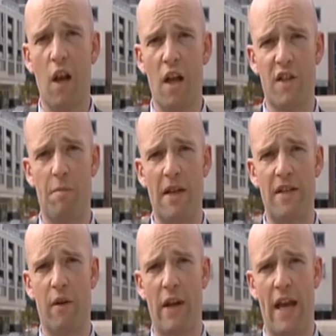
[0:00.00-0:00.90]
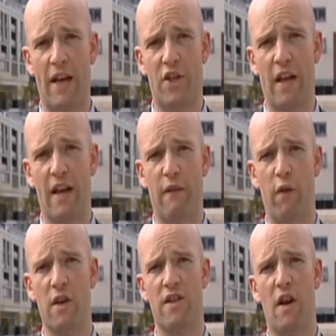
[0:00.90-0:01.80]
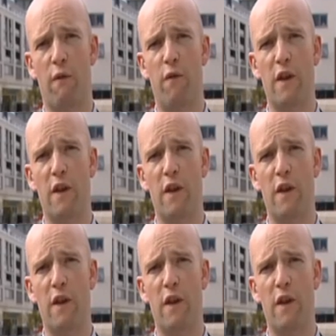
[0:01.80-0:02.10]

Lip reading: Lots of political reaction, Colette. First off,